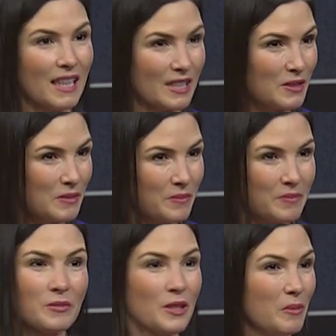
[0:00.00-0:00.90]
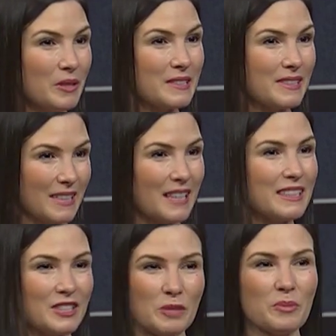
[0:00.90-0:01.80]
Yes, with no books,
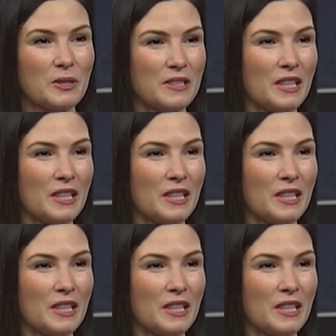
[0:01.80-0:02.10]
exactly. Just books